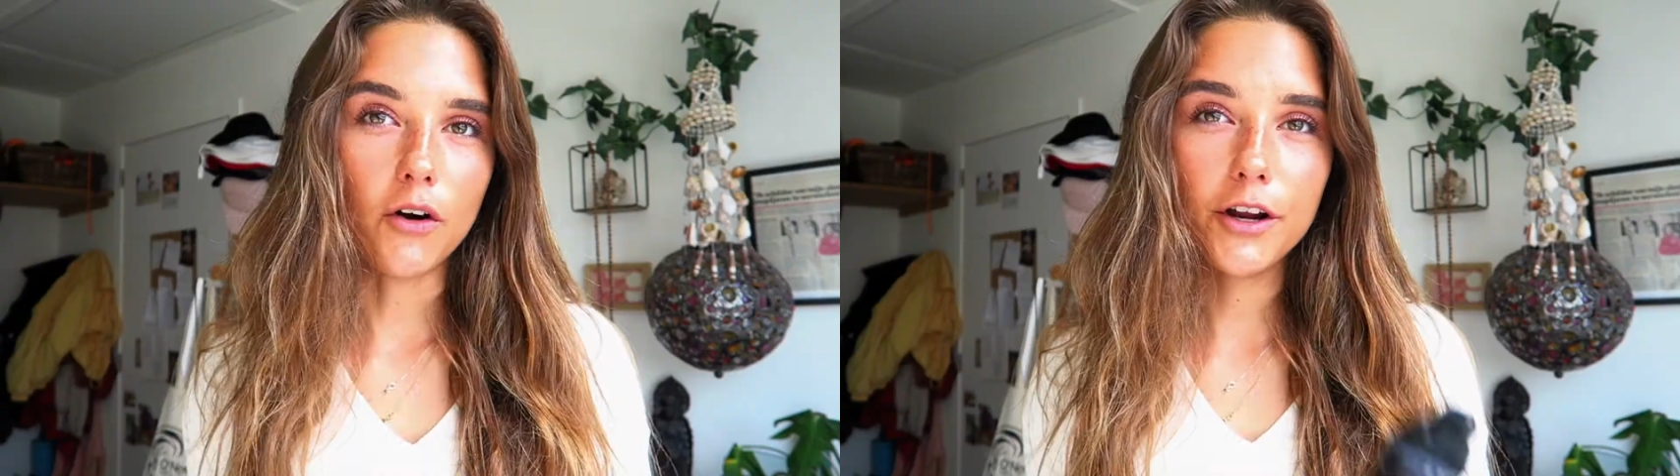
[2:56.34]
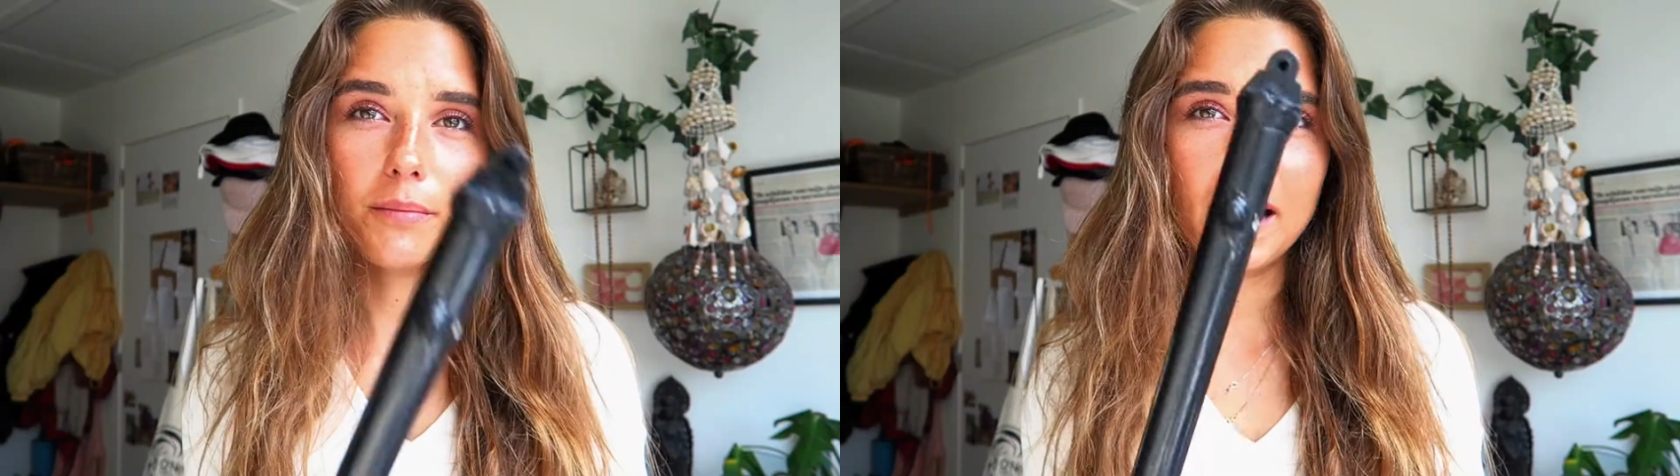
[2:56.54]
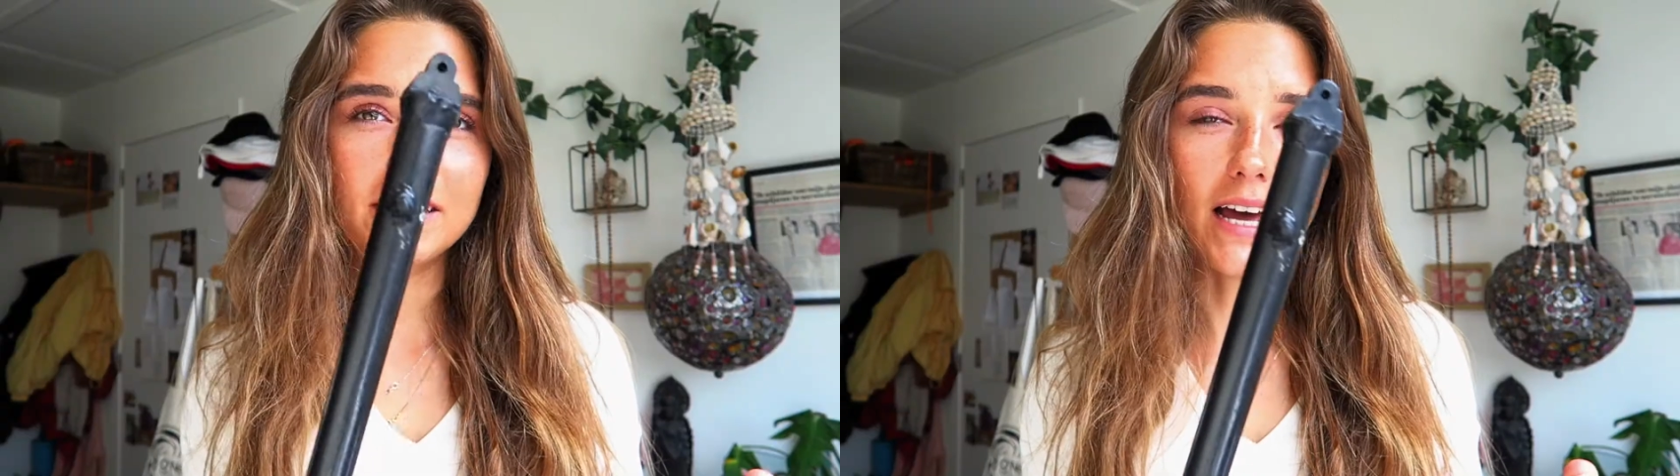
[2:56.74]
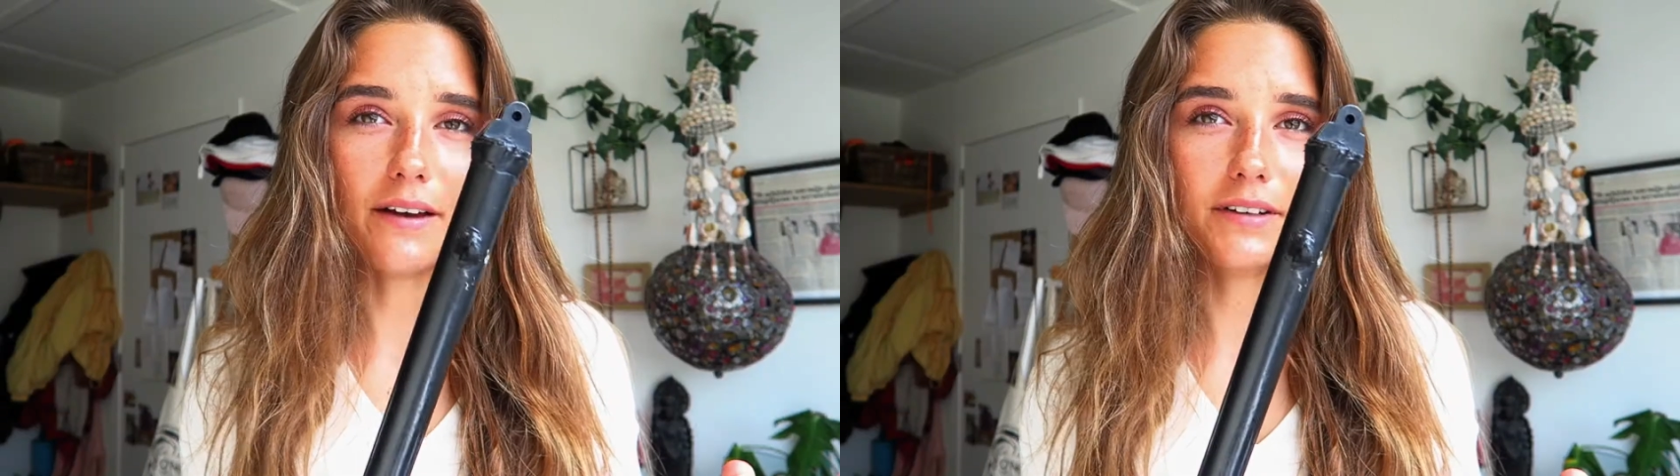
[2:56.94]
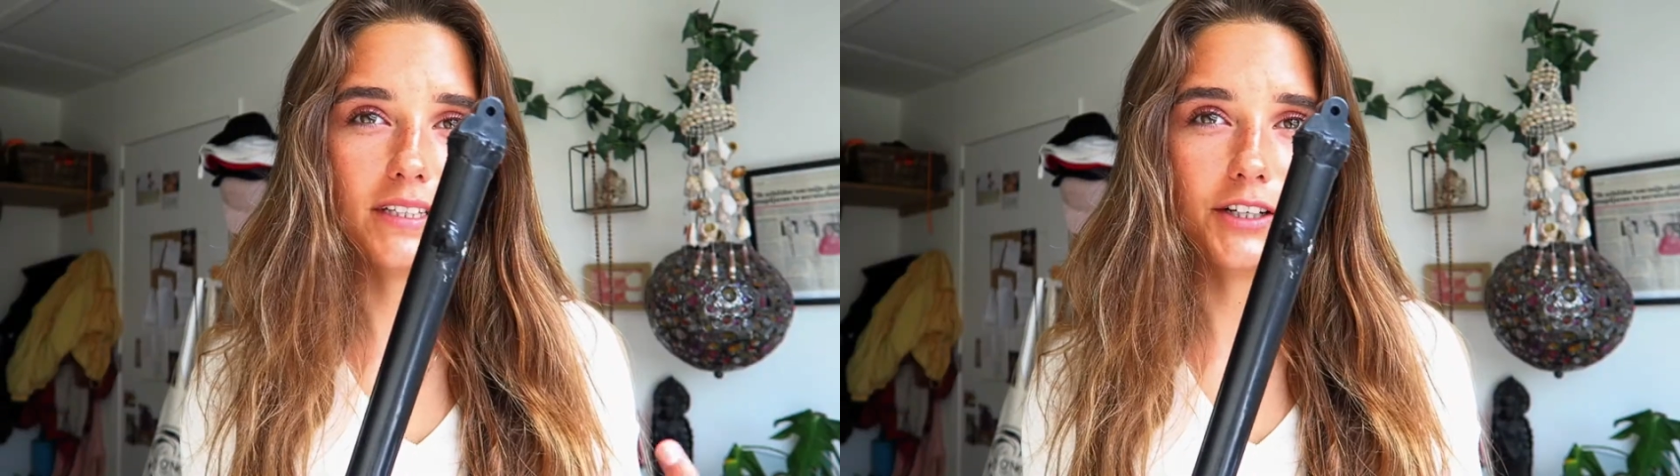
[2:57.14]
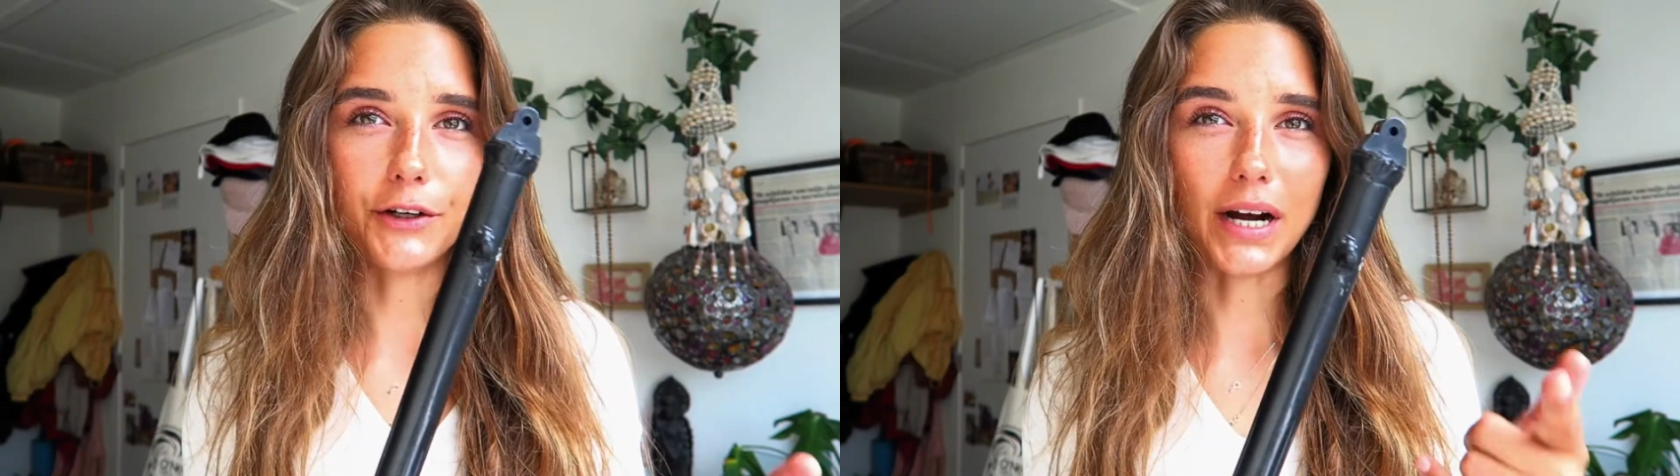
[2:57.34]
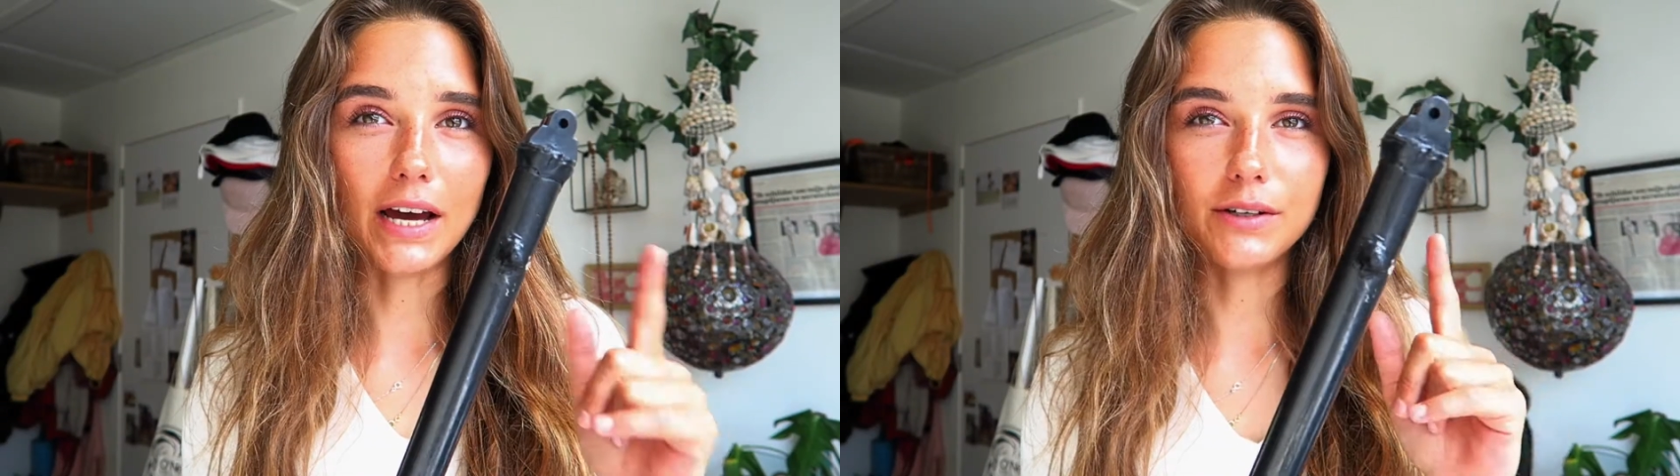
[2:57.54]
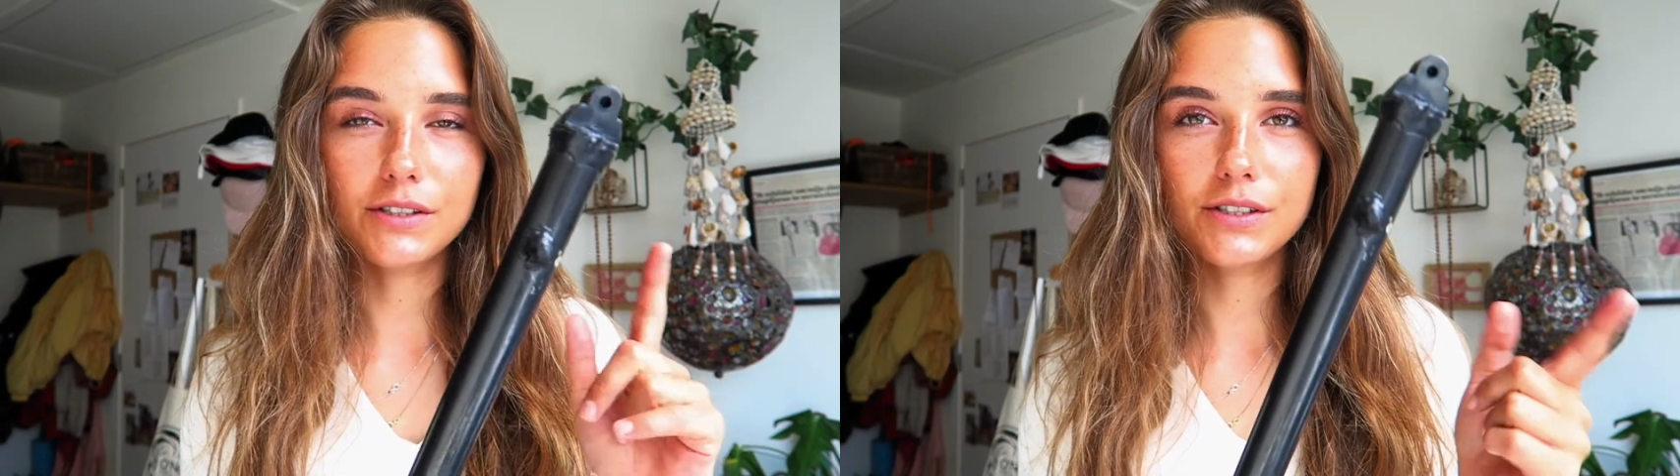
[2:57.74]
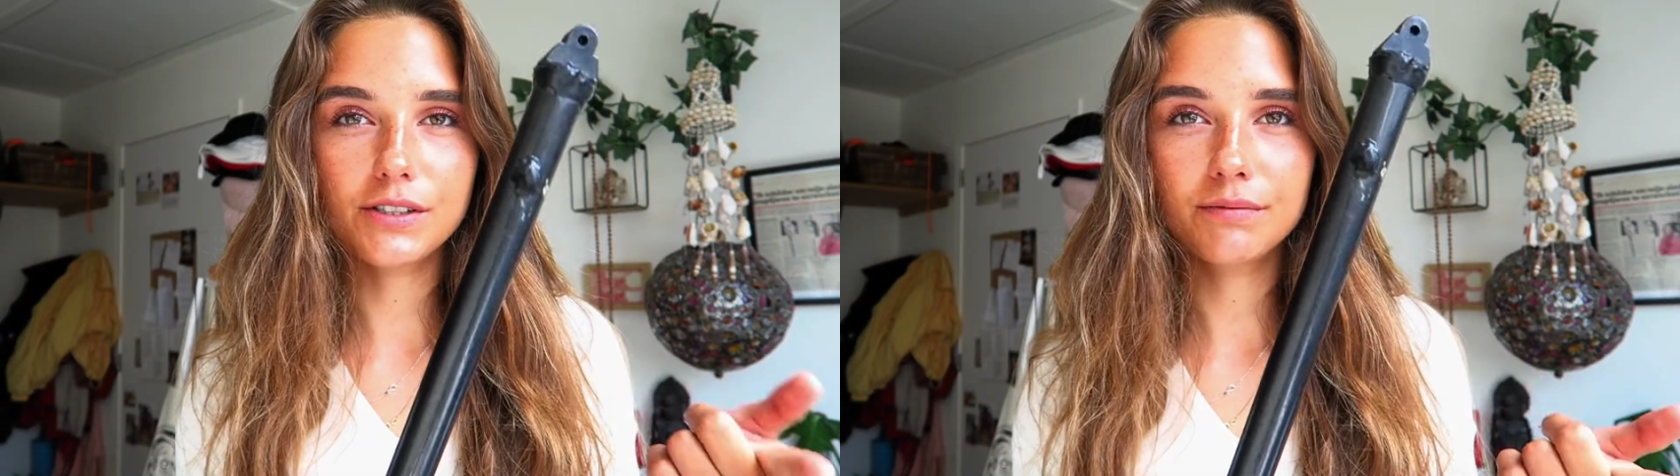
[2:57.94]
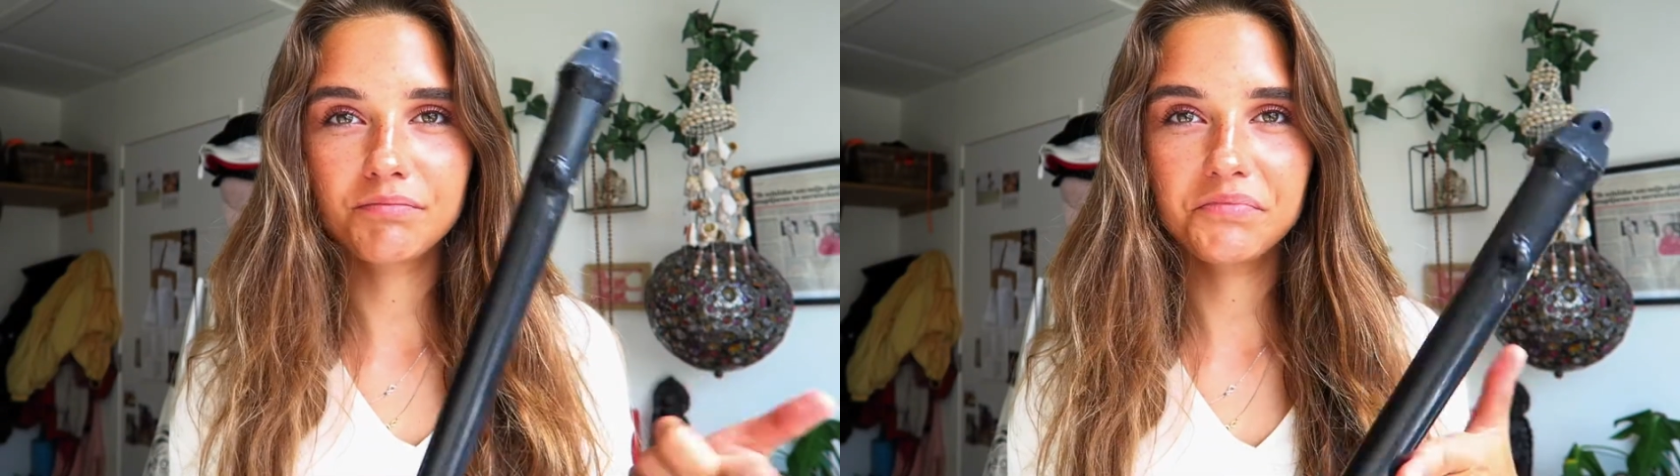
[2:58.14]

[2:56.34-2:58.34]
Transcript: or you might have it in your house